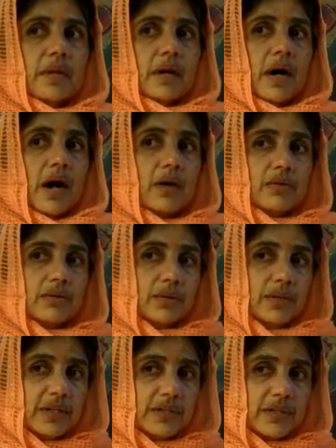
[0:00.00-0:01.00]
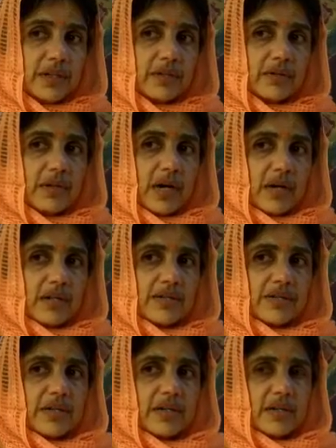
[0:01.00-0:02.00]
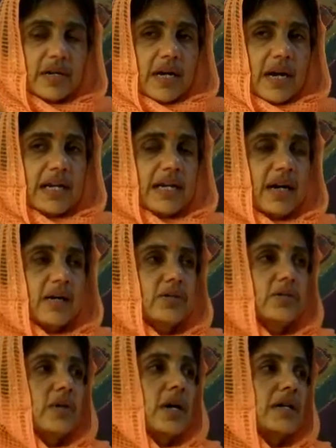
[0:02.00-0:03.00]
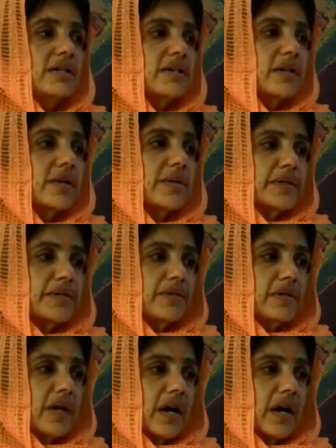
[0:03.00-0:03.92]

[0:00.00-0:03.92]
how to listen to the answer and how to ask the question.